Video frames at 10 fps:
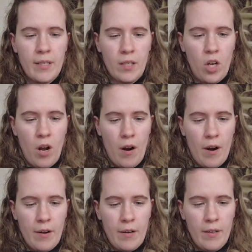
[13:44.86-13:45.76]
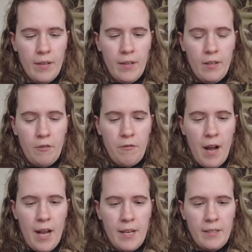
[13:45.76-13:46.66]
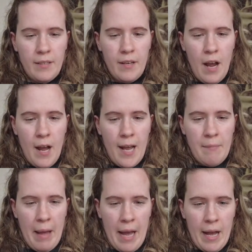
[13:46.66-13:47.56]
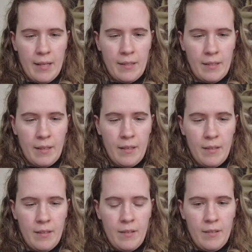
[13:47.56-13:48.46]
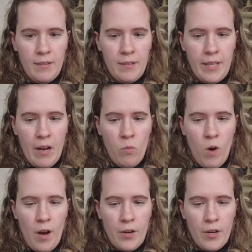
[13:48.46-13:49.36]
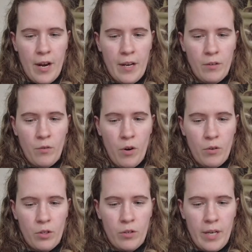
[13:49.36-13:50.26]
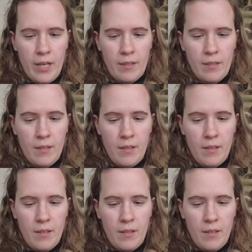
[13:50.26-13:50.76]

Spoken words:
card, find an eye mask, get water and groceries.